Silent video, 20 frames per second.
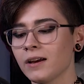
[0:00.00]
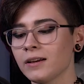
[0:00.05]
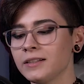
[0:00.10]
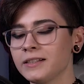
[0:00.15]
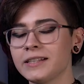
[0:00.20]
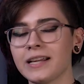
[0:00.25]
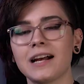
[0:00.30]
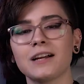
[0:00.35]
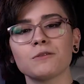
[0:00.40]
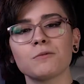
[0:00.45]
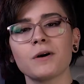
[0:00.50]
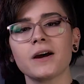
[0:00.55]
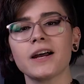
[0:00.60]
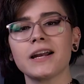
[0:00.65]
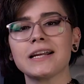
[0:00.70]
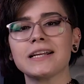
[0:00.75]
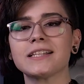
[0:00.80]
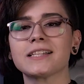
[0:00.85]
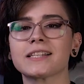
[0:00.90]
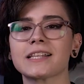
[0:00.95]

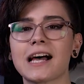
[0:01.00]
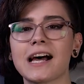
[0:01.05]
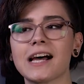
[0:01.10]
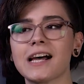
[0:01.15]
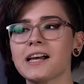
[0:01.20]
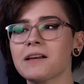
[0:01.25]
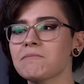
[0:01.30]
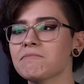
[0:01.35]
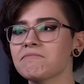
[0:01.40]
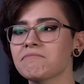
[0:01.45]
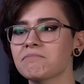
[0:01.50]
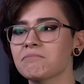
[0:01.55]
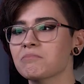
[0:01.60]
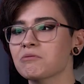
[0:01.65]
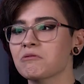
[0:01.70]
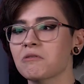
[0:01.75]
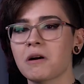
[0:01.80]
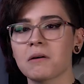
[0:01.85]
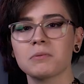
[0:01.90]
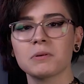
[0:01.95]
Sound-wise,
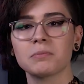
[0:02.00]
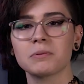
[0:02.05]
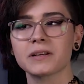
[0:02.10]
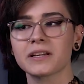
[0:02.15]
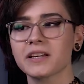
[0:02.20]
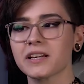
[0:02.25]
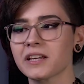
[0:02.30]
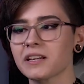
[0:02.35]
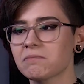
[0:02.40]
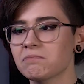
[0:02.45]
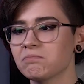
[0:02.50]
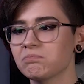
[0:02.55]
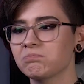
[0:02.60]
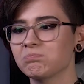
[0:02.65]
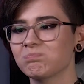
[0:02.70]
probably